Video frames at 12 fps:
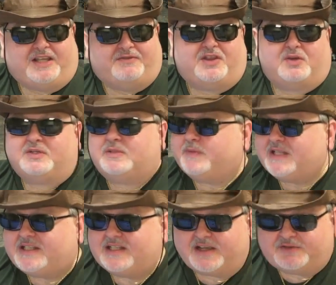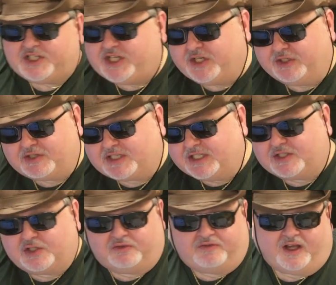even though it's been 7 years
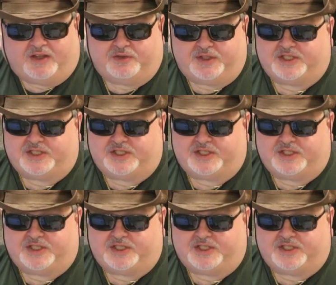since her father